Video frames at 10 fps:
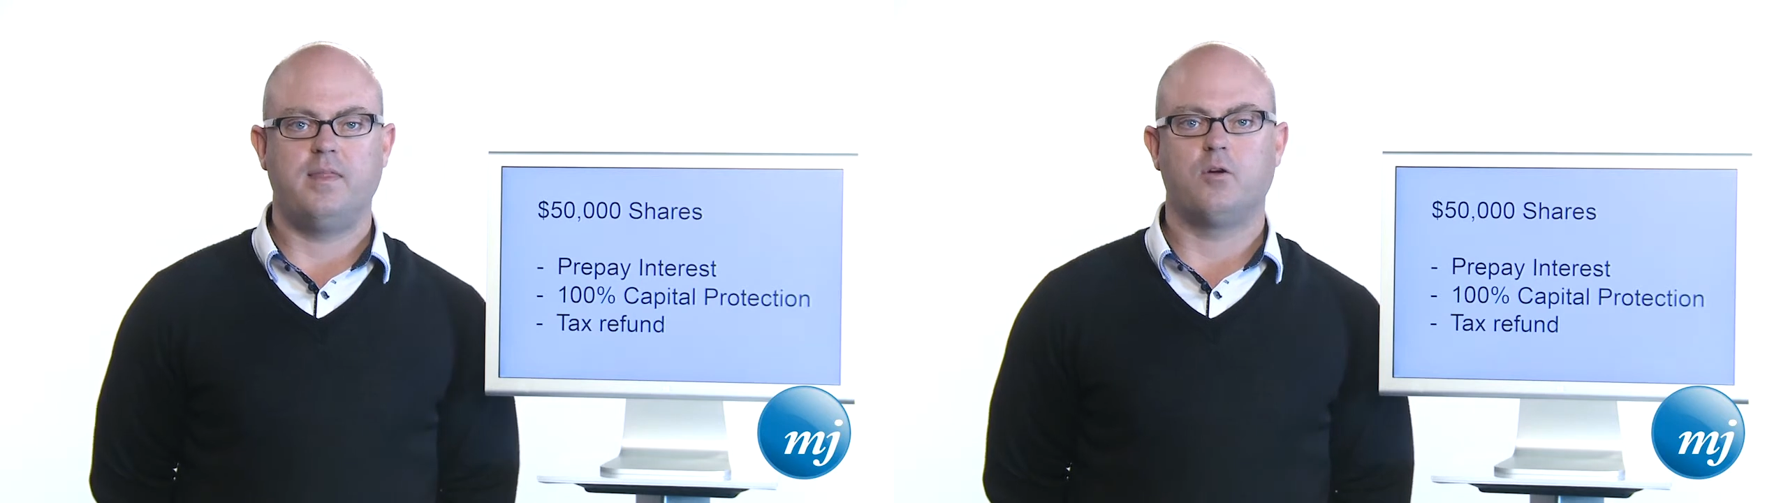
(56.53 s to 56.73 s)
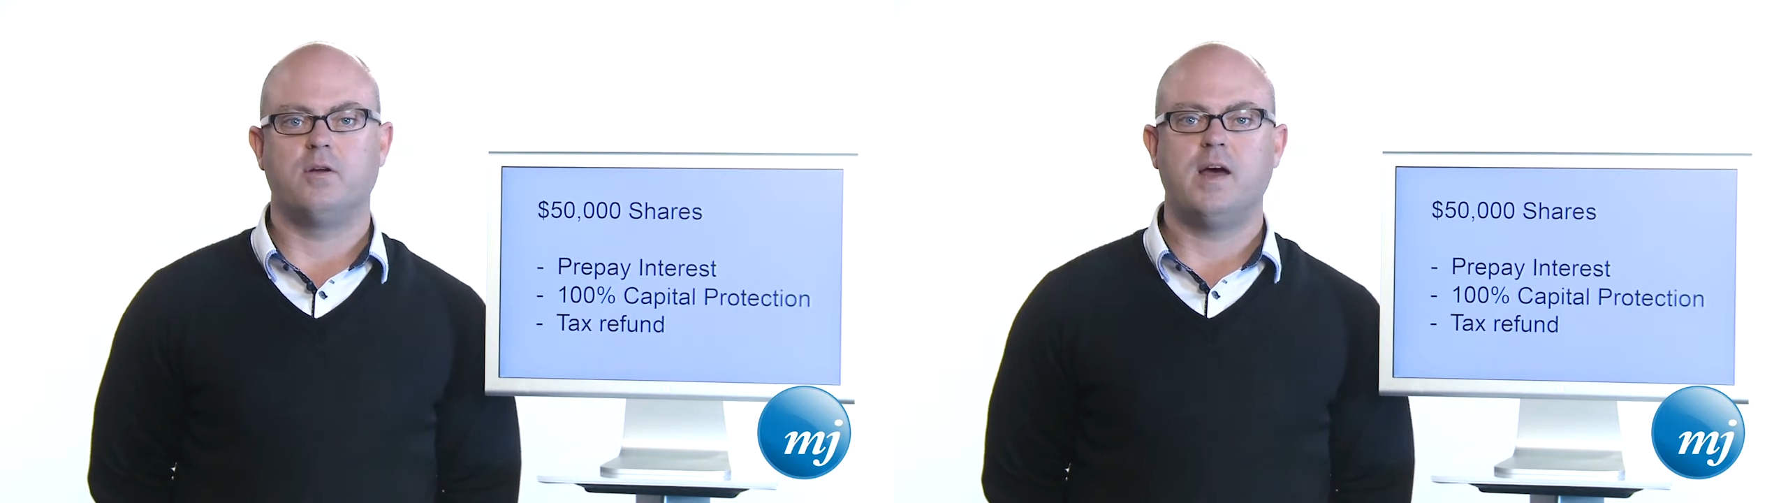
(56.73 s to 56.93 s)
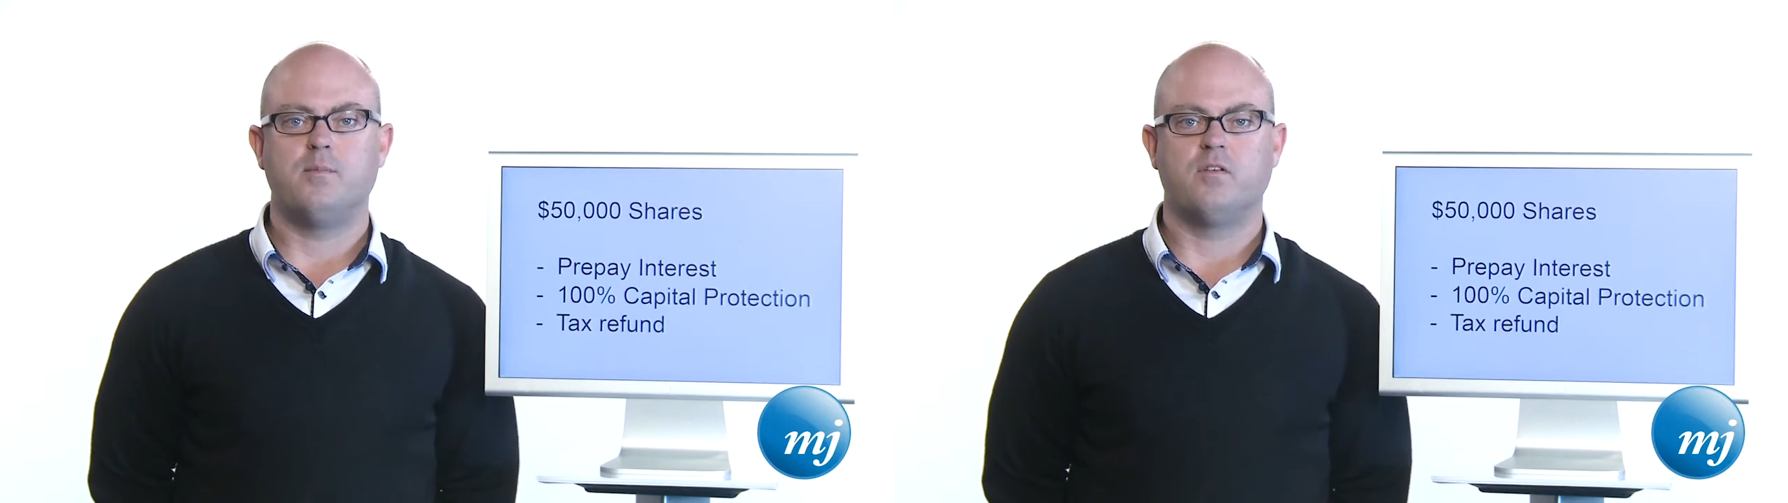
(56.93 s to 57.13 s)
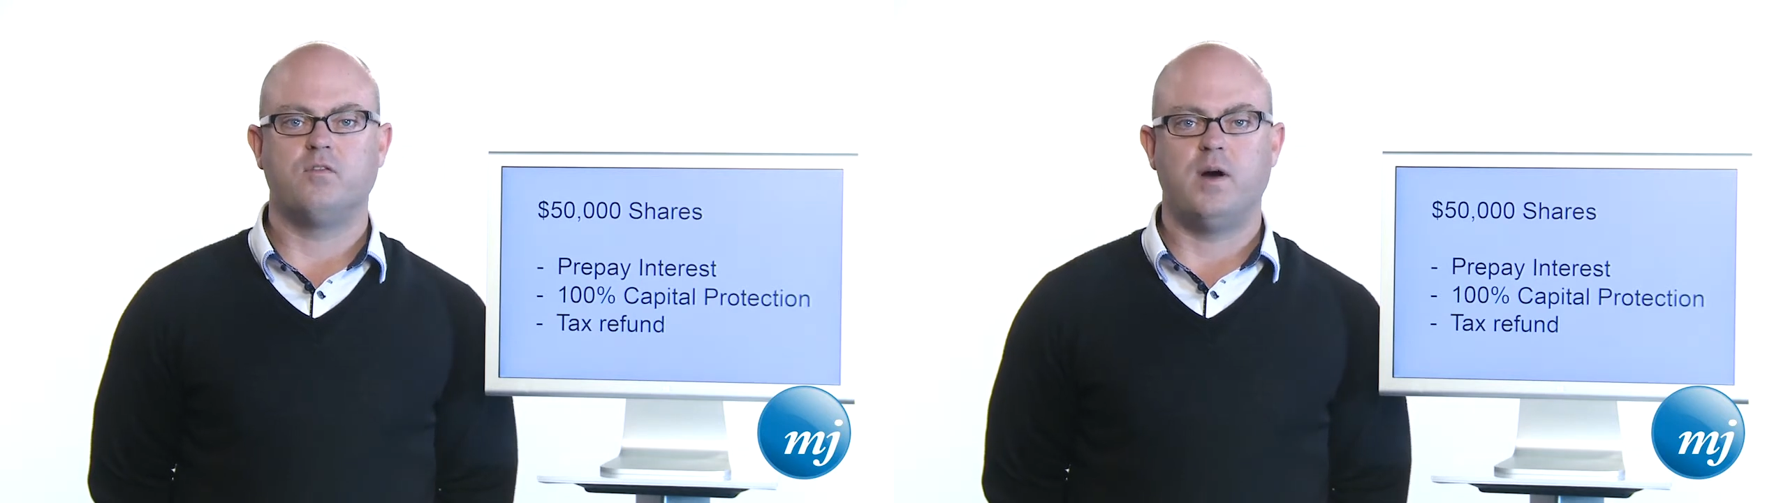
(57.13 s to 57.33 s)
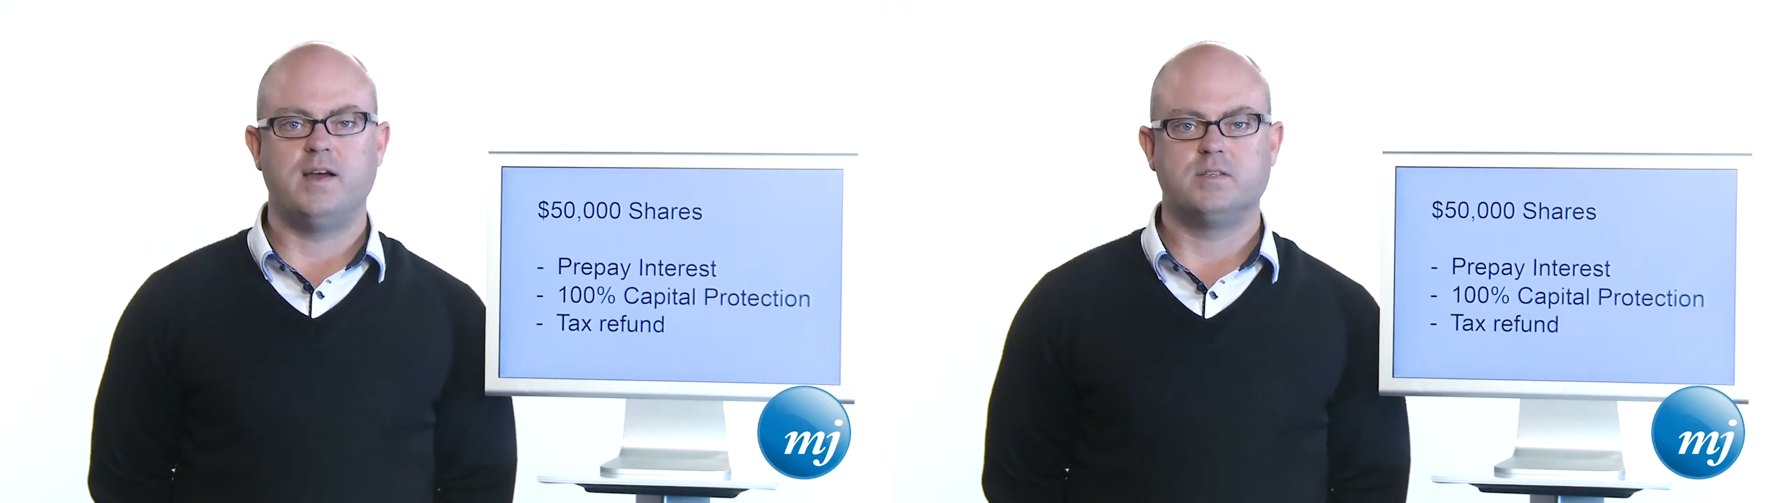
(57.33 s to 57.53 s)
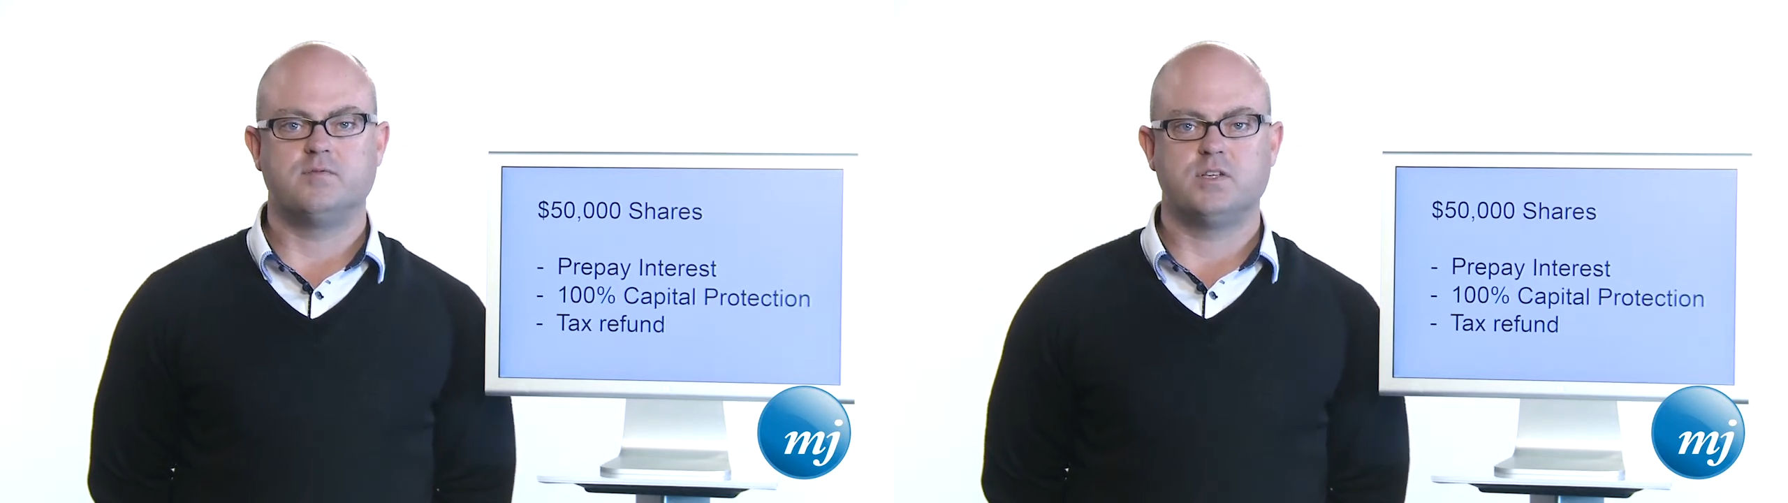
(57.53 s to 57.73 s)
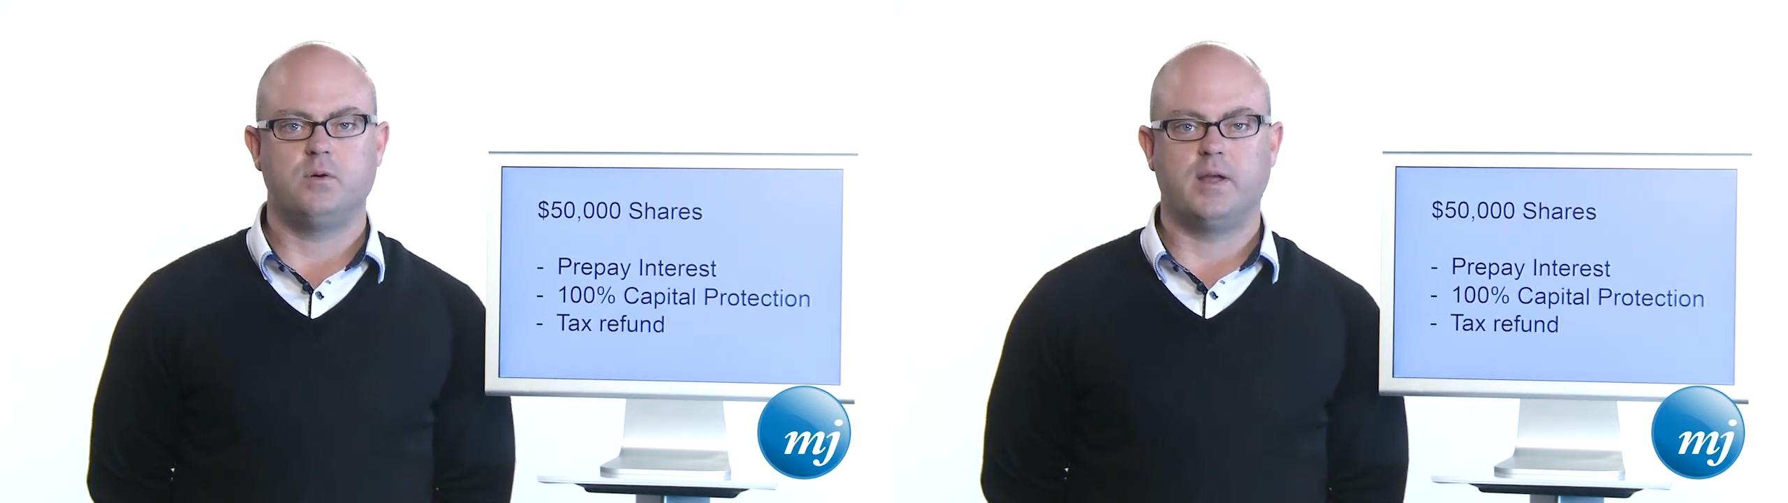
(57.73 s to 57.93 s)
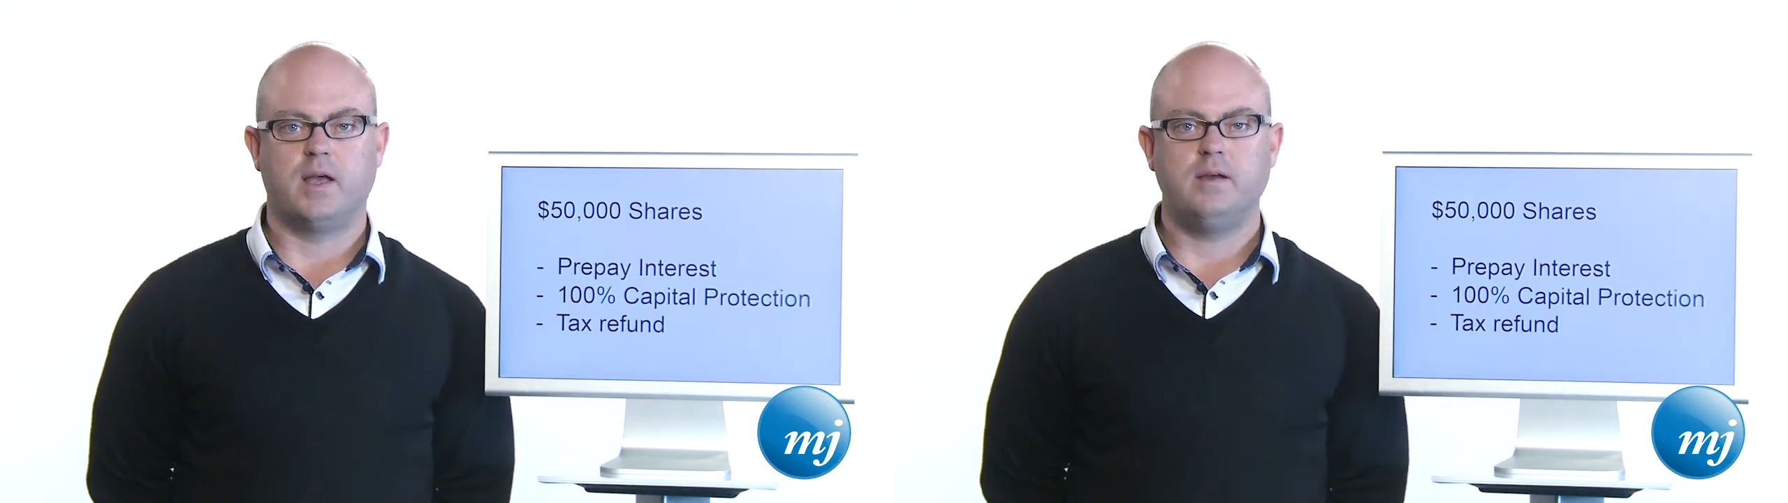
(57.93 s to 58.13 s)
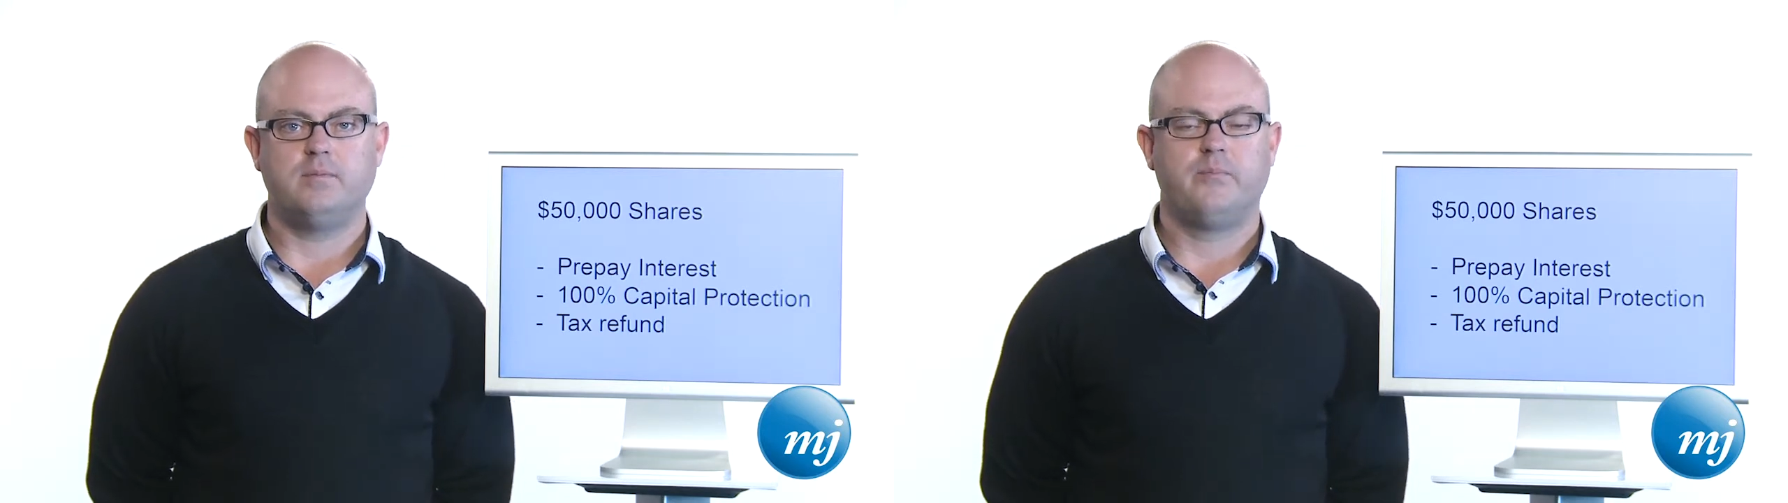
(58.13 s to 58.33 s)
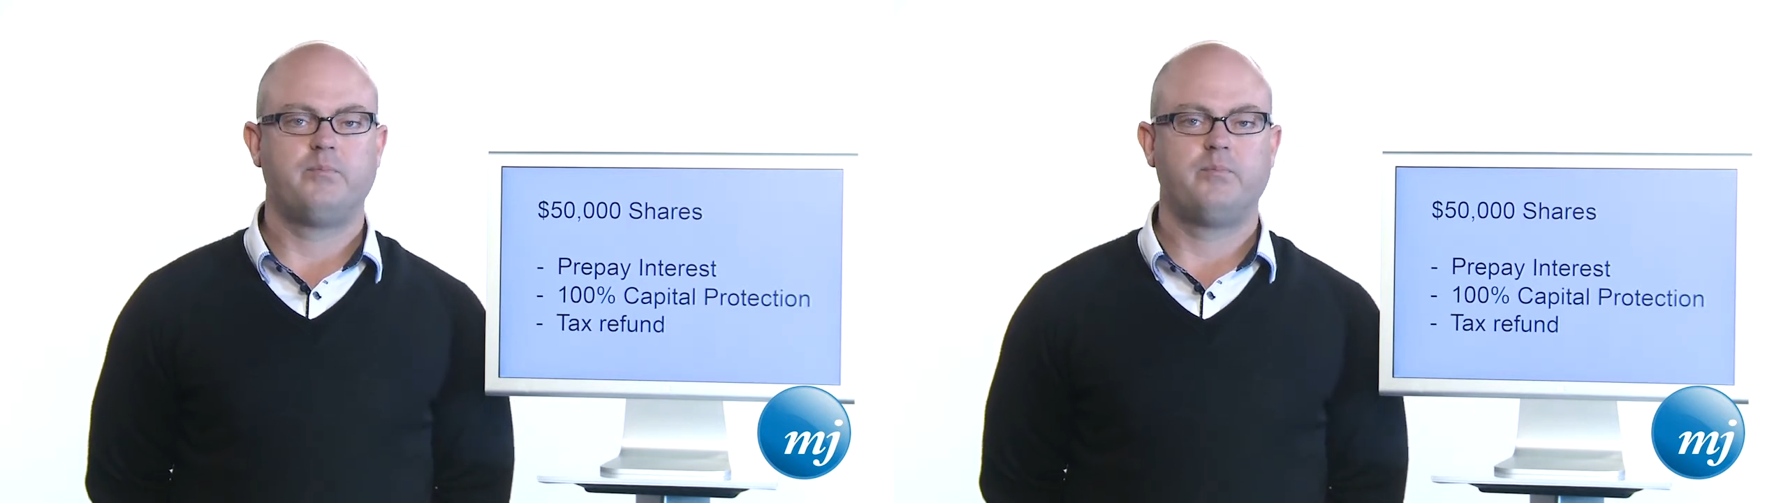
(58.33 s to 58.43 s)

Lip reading: there are a number of ways of doing it,